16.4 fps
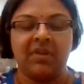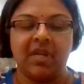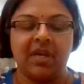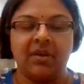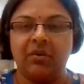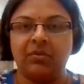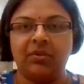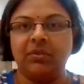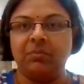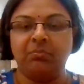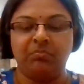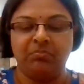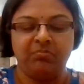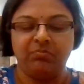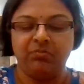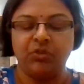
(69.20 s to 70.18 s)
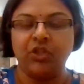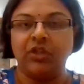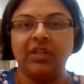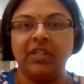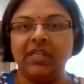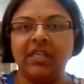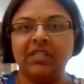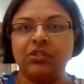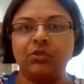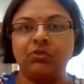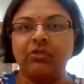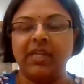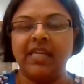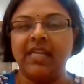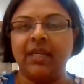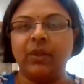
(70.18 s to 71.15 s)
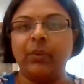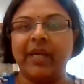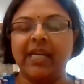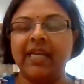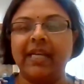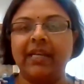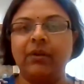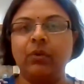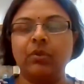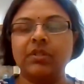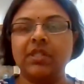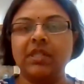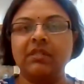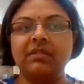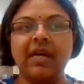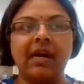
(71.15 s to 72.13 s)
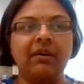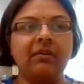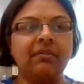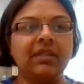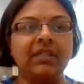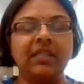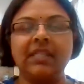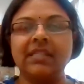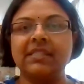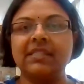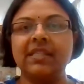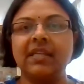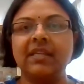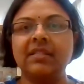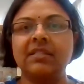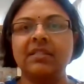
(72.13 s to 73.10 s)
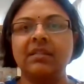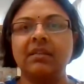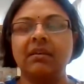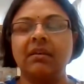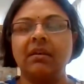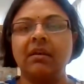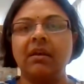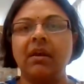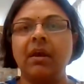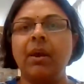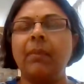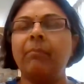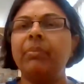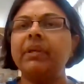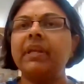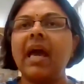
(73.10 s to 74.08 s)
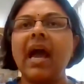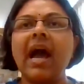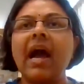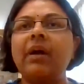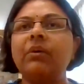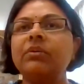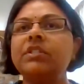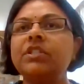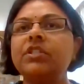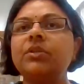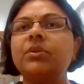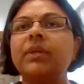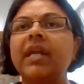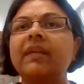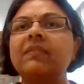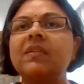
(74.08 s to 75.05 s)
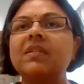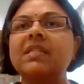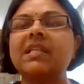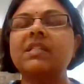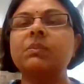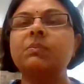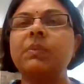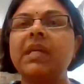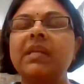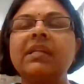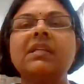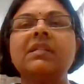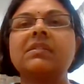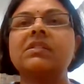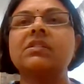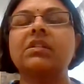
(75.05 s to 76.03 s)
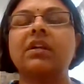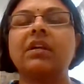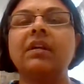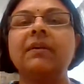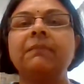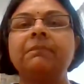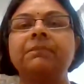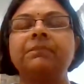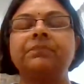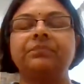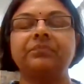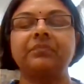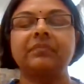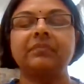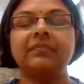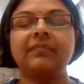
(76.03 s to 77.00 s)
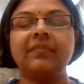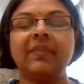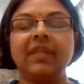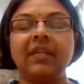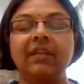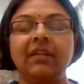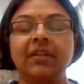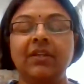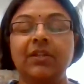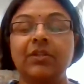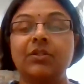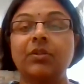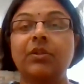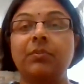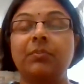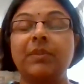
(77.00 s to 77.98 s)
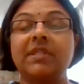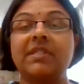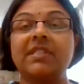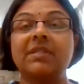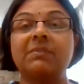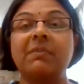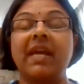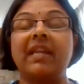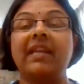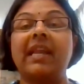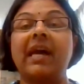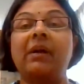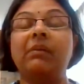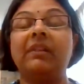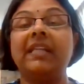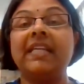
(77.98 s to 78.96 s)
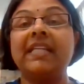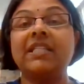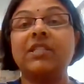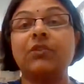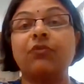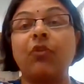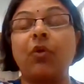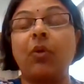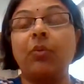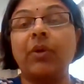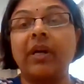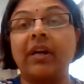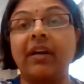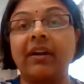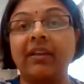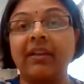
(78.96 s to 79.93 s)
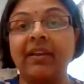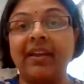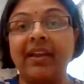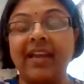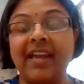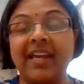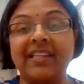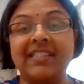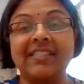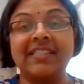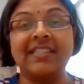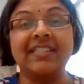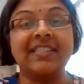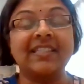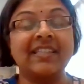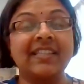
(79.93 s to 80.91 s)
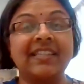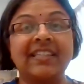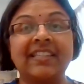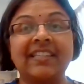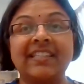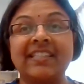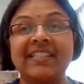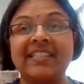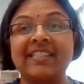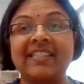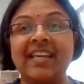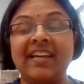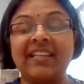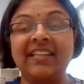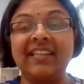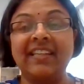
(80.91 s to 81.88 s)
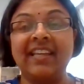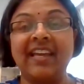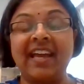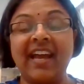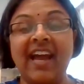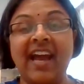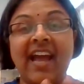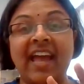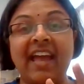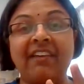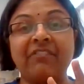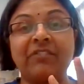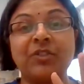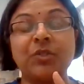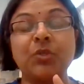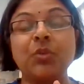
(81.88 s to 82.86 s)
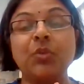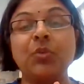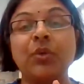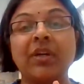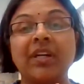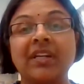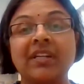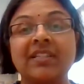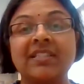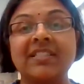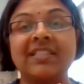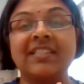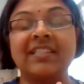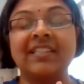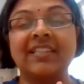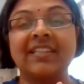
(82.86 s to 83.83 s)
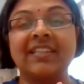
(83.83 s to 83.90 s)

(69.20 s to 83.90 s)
Now, the journalist really quickly notes it down and he says, But how did you get this experience, sir? So the businessman now leans forward and says, Son, I have two words